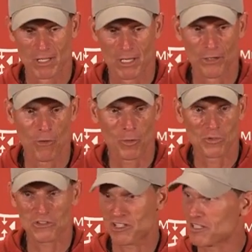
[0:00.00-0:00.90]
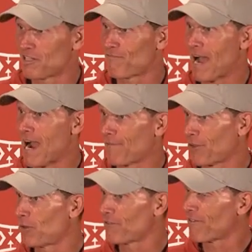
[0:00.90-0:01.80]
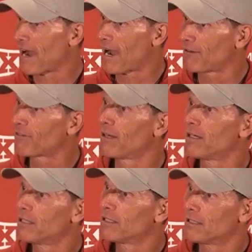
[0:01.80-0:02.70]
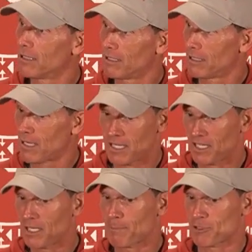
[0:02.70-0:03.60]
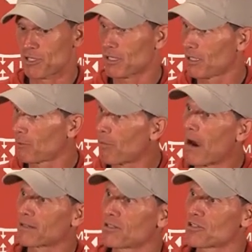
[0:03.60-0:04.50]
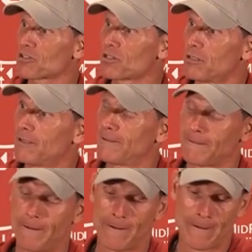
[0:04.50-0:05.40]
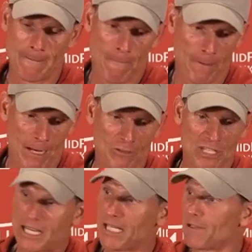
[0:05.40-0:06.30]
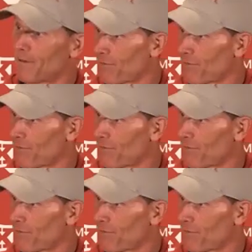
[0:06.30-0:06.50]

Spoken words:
a normal 65-35 at any particular practice. I don't take any of it